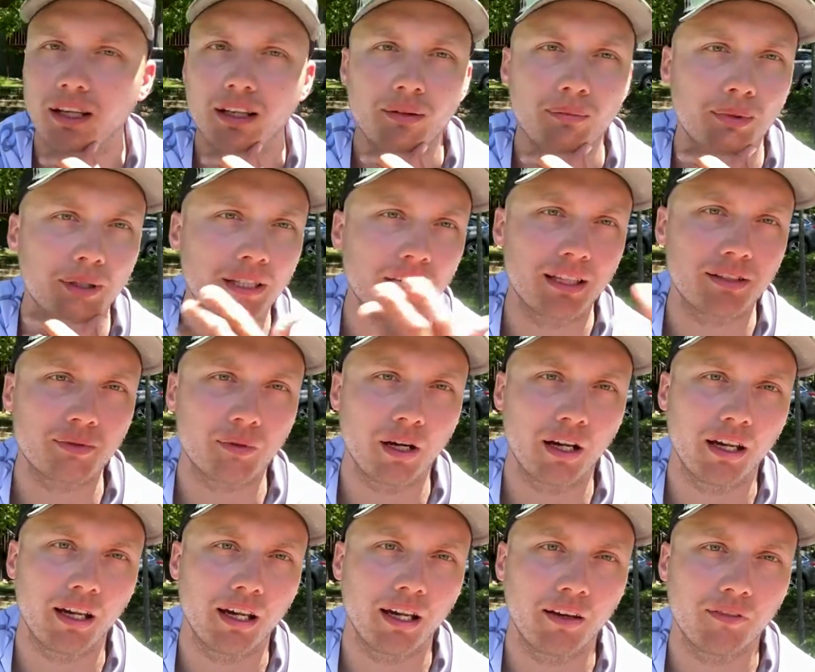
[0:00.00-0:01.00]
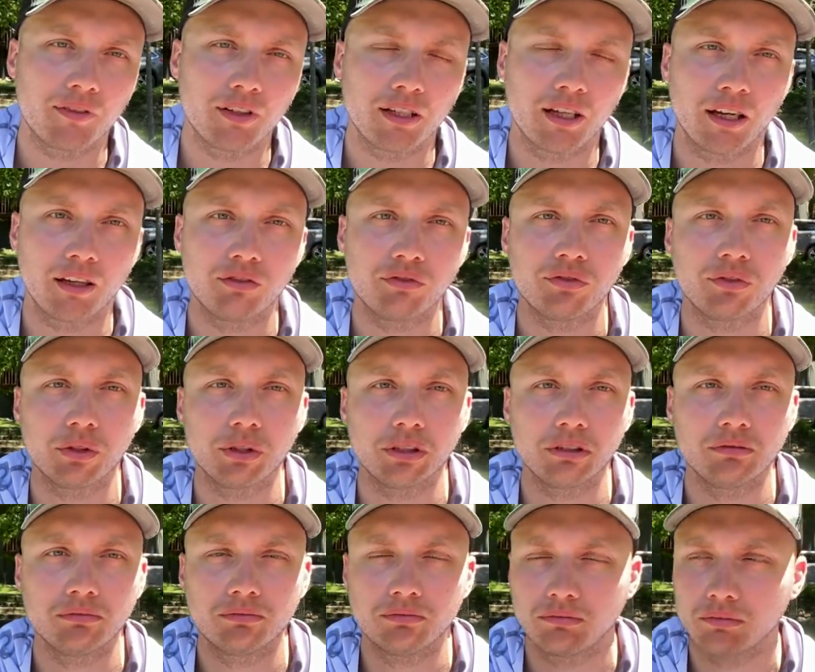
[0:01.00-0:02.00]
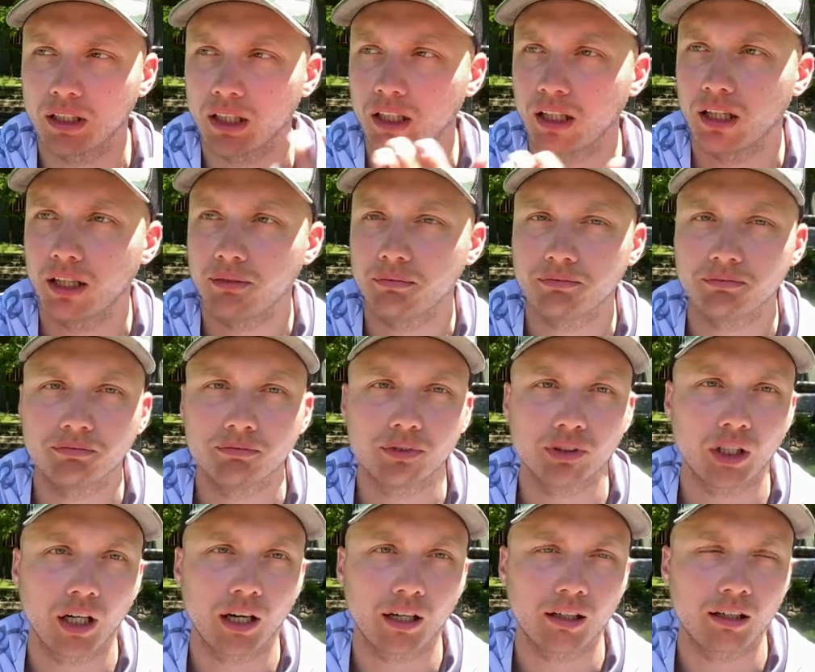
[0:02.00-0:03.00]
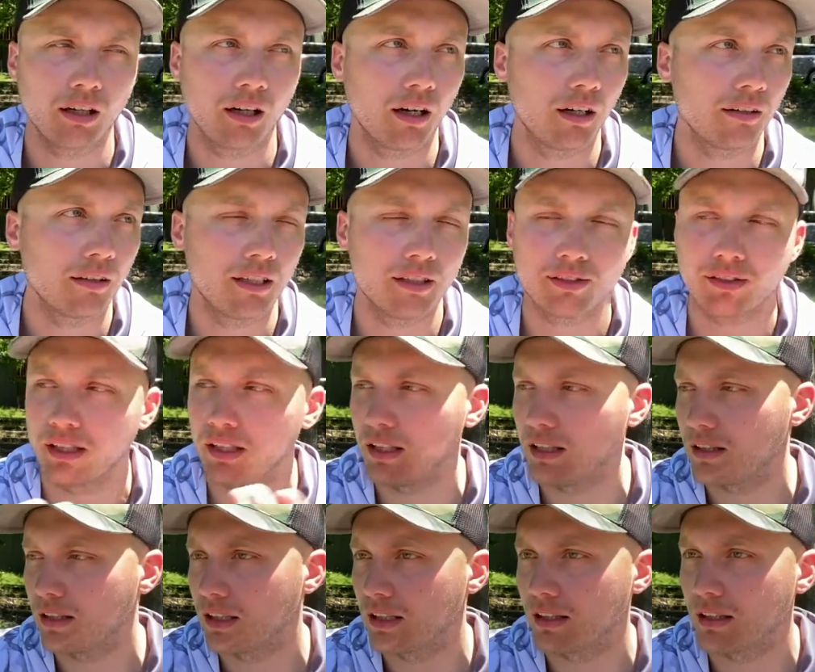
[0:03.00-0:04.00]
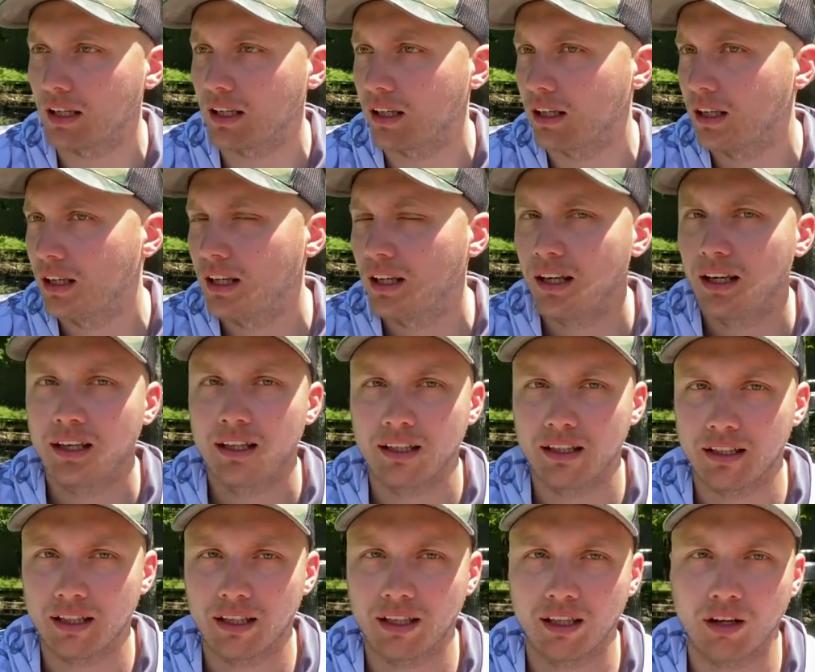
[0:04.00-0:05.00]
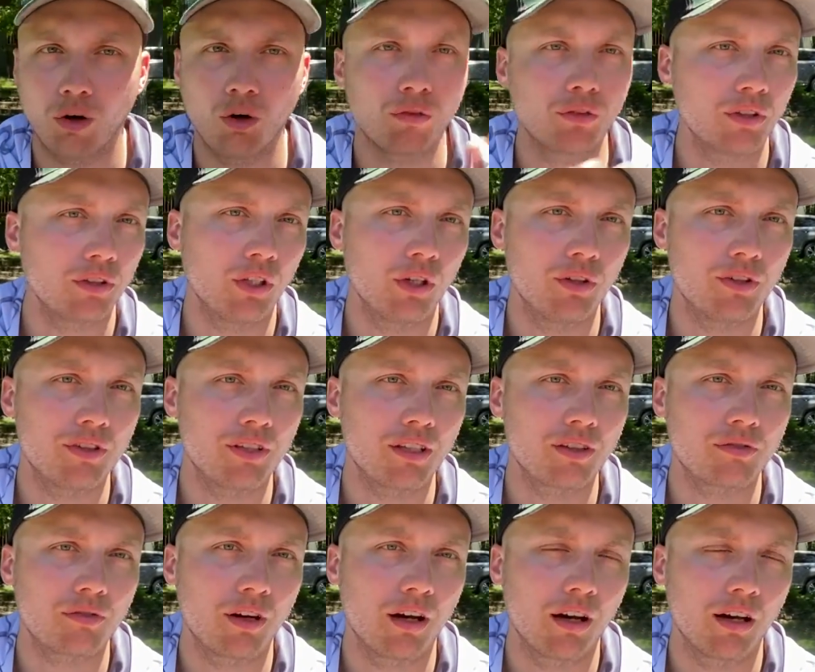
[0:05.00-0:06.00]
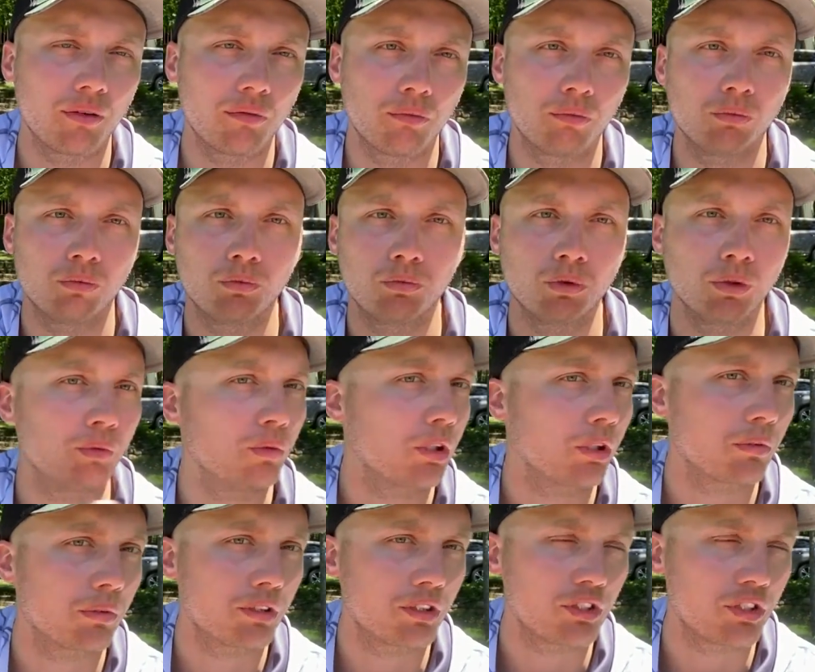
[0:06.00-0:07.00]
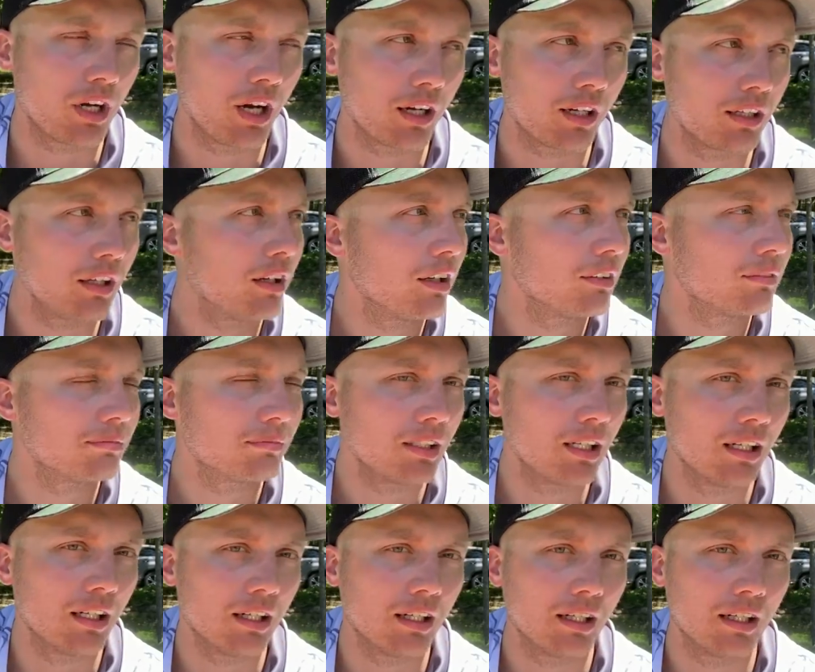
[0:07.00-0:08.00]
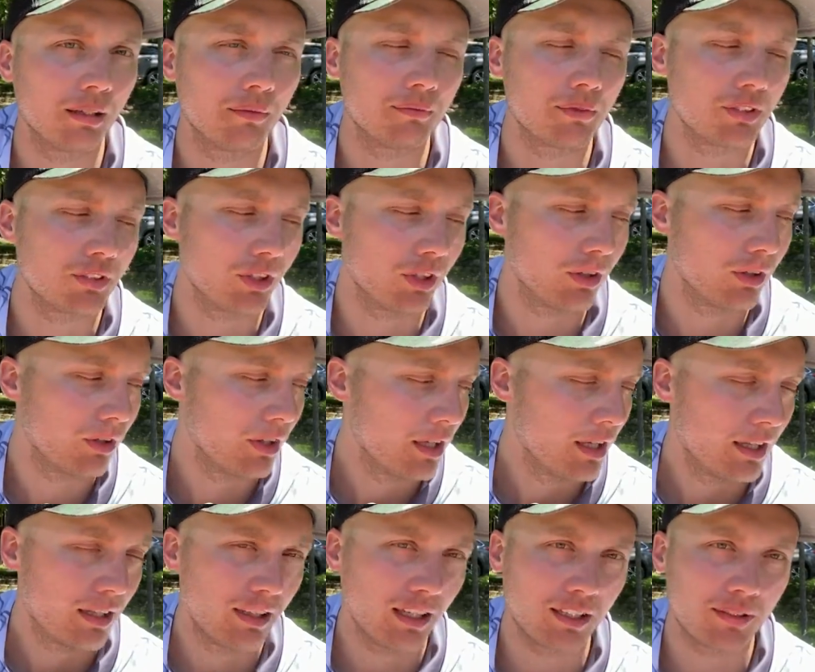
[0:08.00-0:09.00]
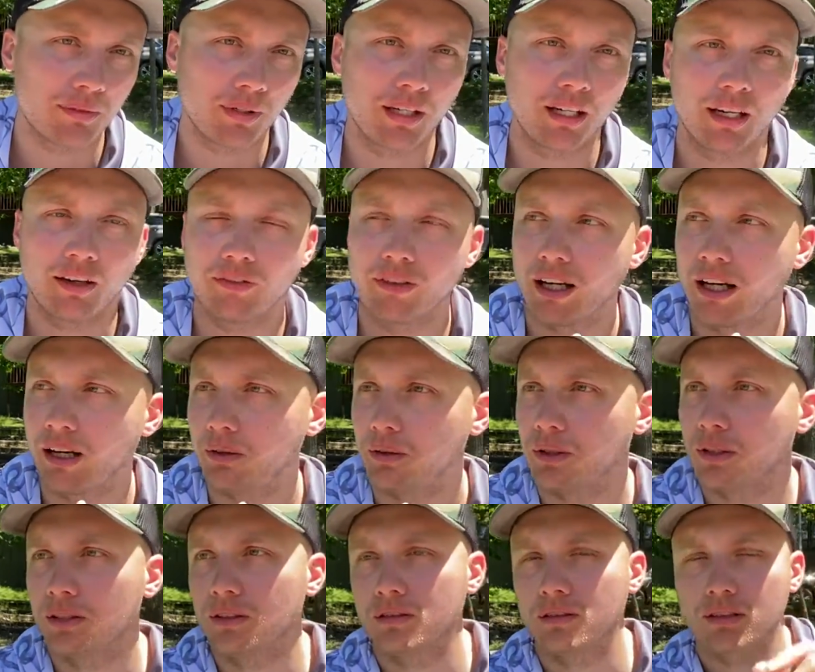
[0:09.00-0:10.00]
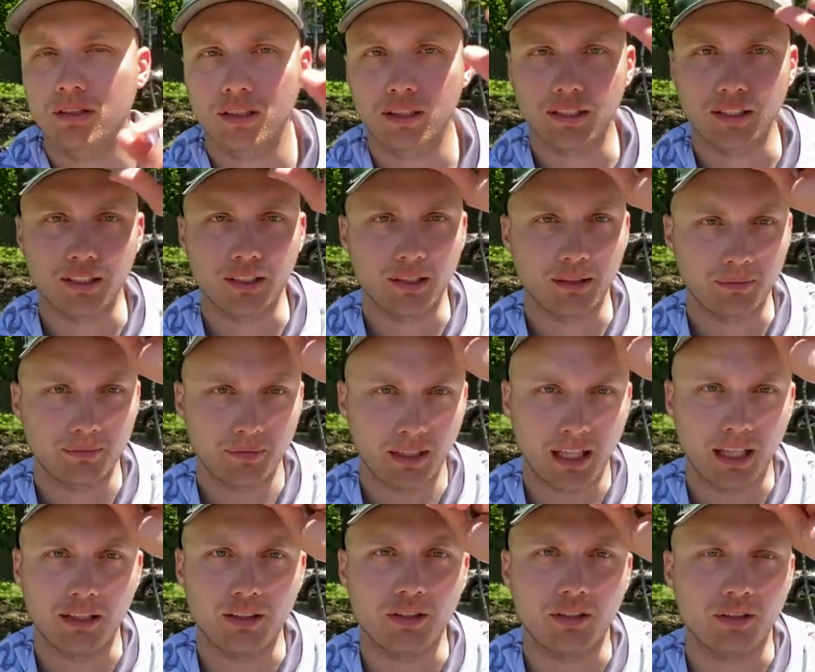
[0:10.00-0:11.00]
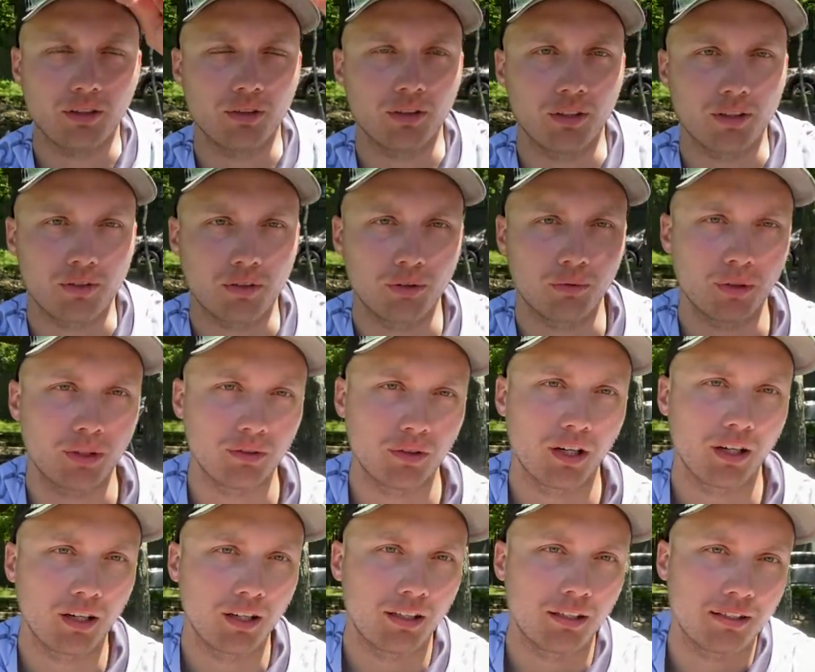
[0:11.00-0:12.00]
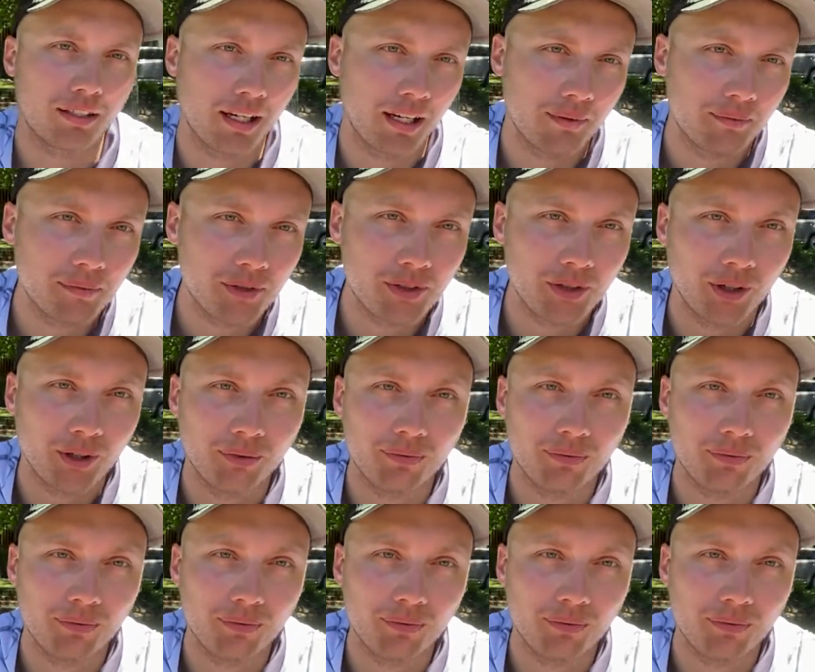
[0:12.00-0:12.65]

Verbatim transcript: but that's why i have the nine foot um, shock and awe is anything that it overloads this rod will work with the shock and awe um, so that's why i have that one um, and you can only throw one rod at a time so